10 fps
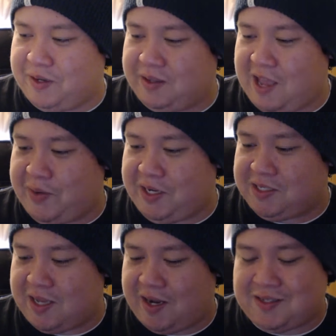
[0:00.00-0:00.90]
But that
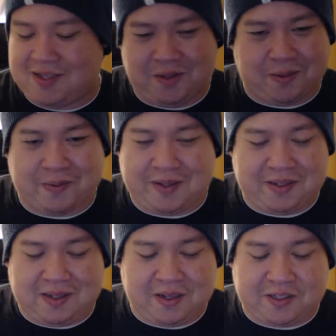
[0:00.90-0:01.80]
being said, it's
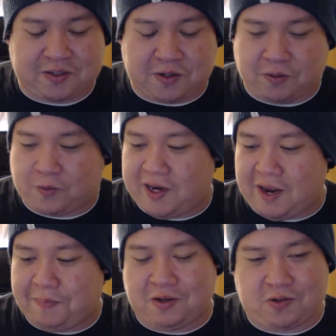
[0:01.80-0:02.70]
still great.
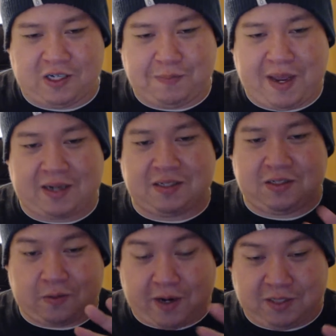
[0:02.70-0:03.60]
Empire Strikes Back
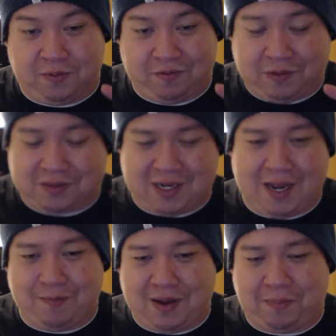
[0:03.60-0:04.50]
is the greatest movie of all
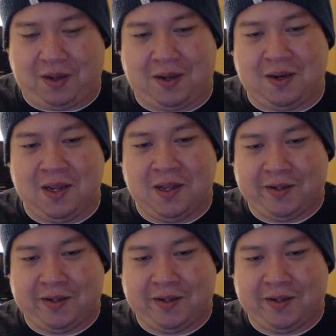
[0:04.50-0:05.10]
time, in my opinion.